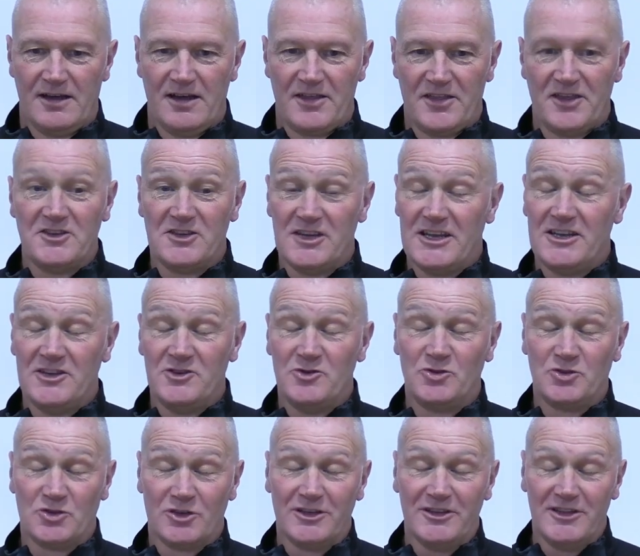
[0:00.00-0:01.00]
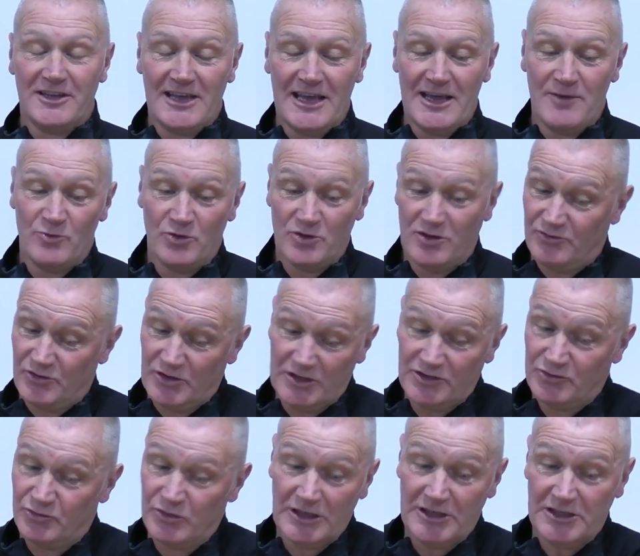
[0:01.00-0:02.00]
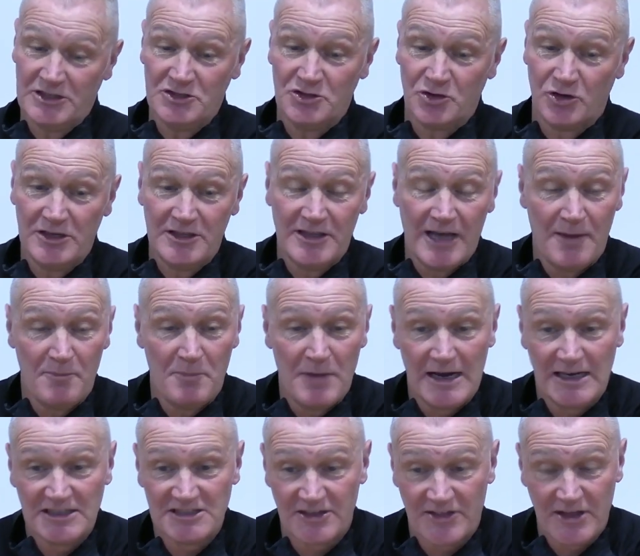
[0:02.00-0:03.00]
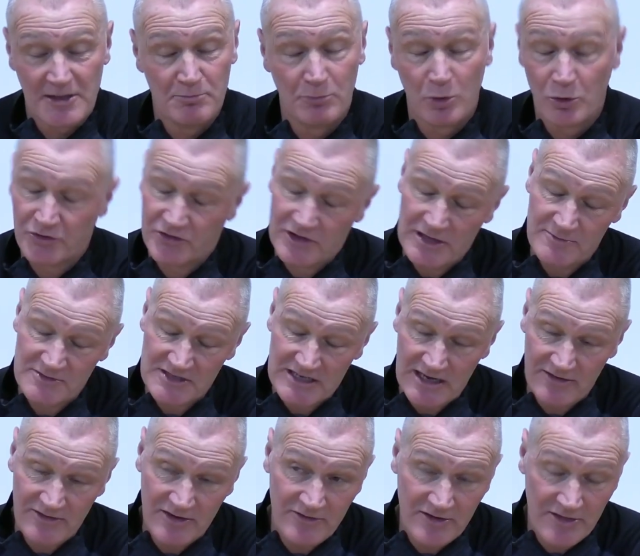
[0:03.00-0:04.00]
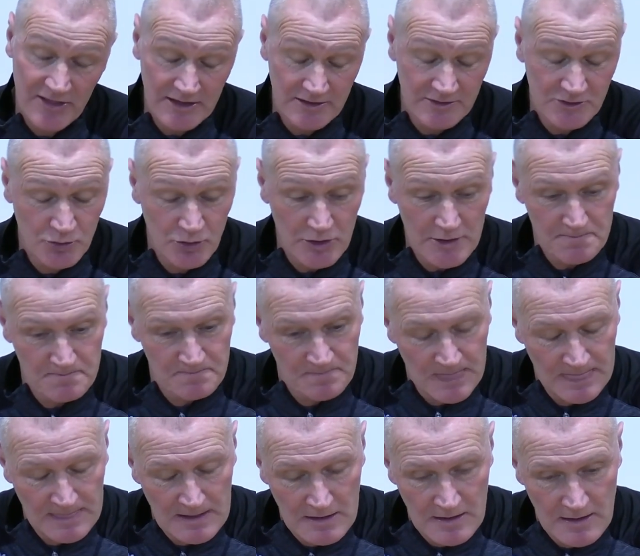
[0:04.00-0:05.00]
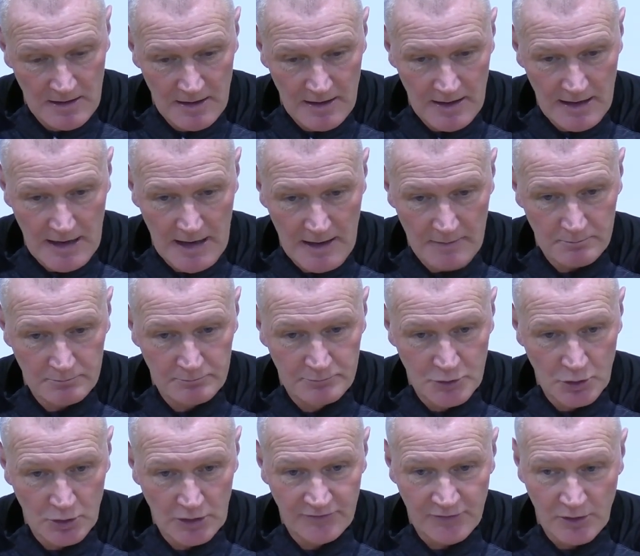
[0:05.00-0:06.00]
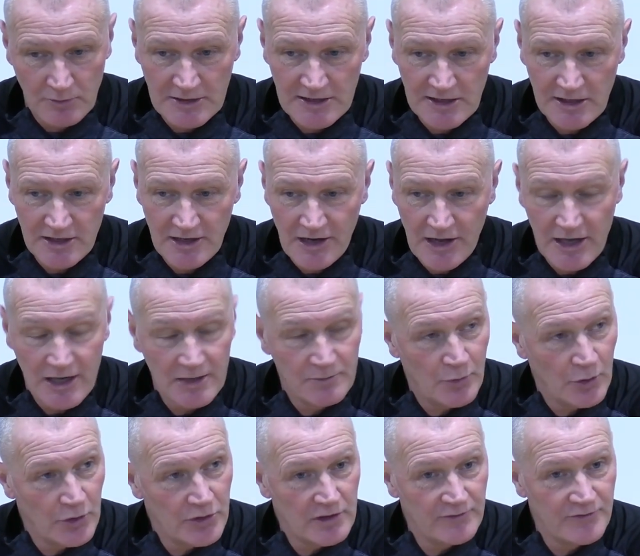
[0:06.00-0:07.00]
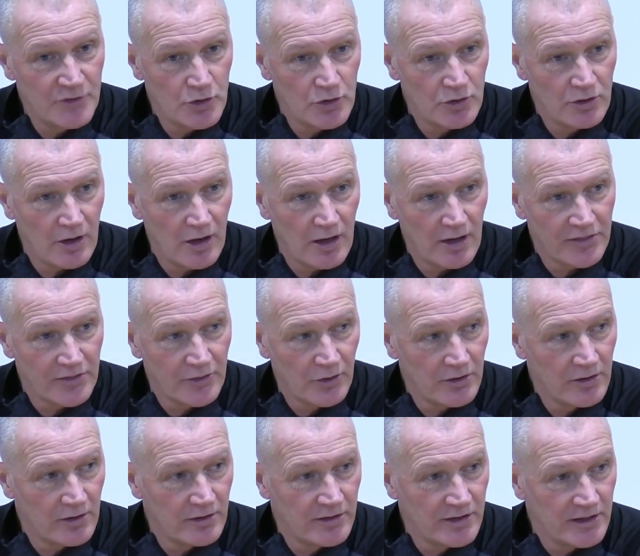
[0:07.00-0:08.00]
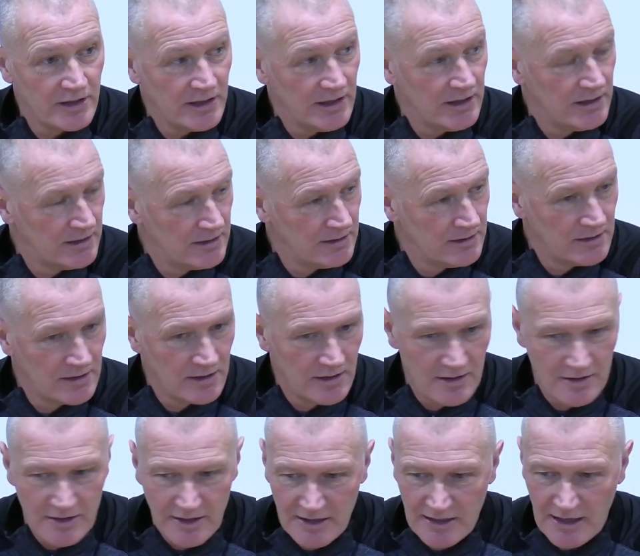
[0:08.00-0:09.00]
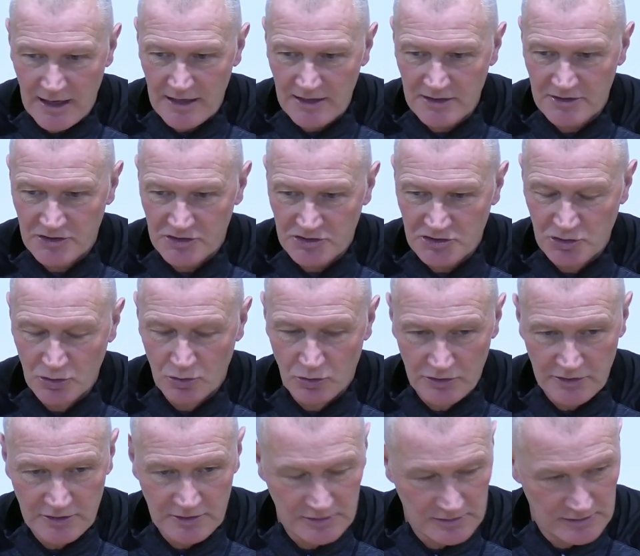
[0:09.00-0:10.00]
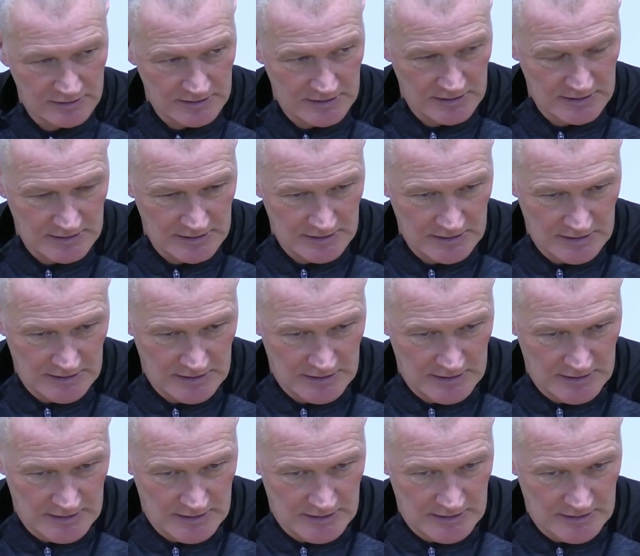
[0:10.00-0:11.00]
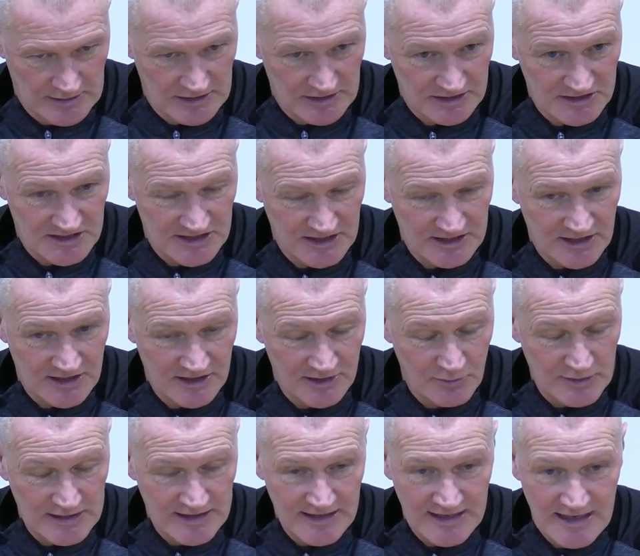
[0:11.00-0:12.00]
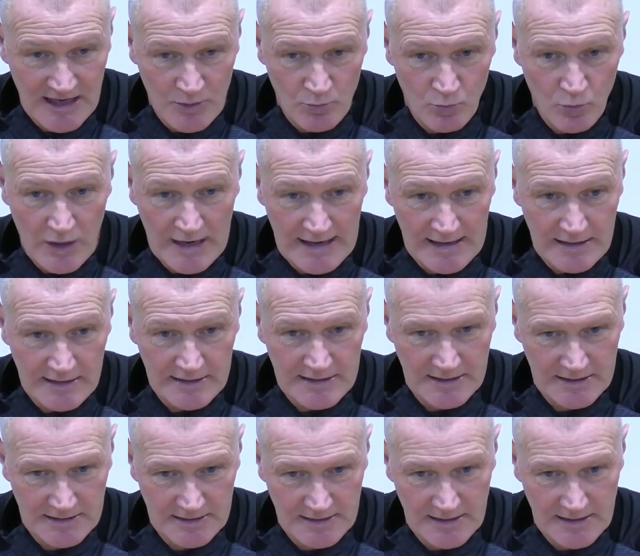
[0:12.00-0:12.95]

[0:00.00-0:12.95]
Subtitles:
I think any neutral at the game would have really enjoyed that match. I think both teams gave everything to it. Purely from an Ayr United point of view, I thought the character shown, considering the way the game went,